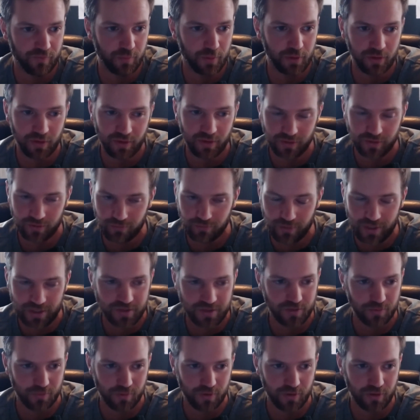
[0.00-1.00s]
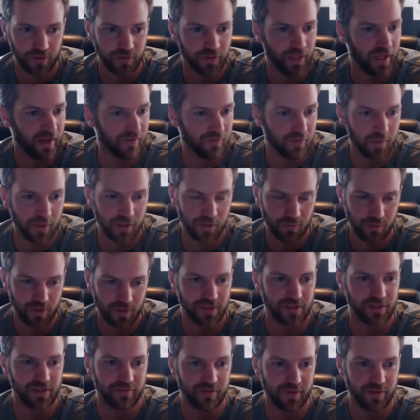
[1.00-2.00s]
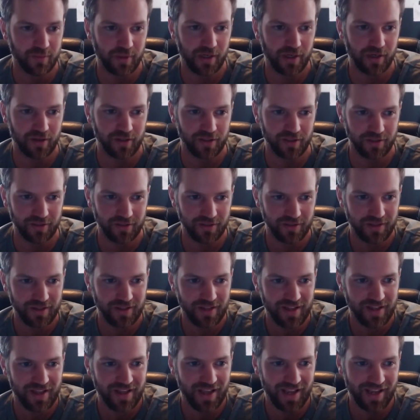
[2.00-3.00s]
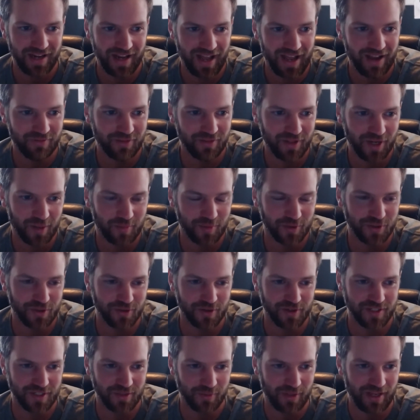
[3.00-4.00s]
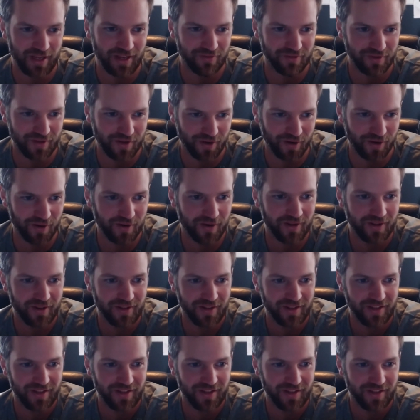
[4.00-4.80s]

If we look at the rest of the world, everybody wants to live in America and have the opportunities that we have here.